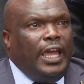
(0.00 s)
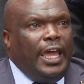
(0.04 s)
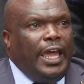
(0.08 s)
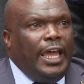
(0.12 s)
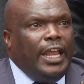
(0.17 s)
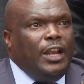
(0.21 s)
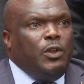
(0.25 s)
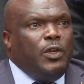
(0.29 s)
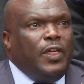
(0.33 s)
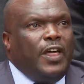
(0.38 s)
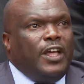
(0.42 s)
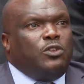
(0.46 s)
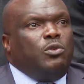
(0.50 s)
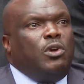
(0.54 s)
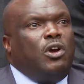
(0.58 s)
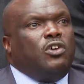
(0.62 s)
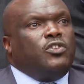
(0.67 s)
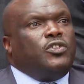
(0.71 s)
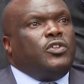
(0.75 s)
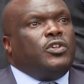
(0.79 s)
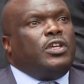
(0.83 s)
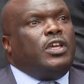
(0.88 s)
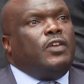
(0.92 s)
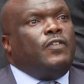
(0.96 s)
And that we are
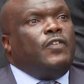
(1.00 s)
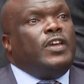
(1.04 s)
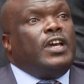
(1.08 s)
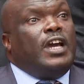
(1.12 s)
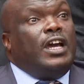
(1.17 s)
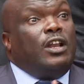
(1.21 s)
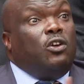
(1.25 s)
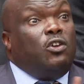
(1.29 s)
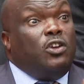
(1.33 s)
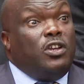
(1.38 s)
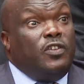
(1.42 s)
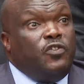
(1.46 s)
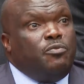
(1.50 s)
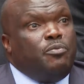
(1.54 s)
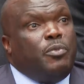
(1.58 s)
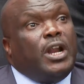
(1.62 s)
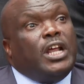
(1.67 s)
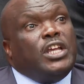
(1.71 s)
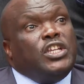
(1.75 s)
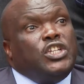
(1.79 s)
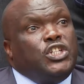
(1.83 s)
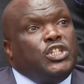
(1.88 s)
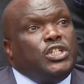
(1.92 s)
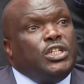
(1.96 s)
also giving an olive
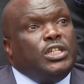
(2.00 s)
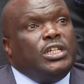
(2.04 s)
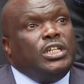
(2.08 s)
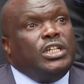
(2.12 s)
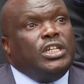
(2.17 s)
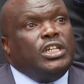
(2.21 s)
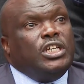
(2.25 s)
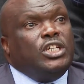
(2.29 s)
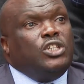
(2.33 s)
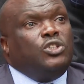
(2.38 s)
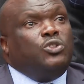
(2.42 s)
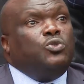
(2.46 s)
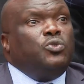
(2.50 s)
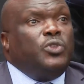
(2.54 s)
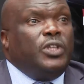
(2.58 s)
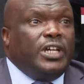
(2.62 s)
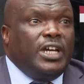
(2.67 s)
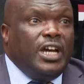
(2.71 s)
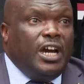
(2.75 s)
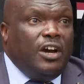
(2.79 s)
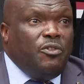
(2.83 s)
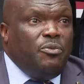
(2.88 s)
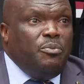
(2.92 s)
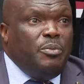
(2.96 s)
branch to the
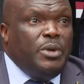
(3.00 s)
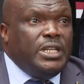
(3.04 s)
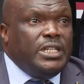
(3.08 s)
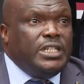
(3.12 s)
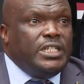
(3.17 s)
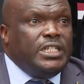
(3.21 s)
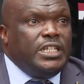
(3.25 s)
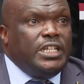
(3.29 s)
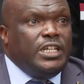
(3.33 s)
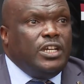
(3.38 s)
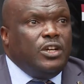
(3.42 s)
government.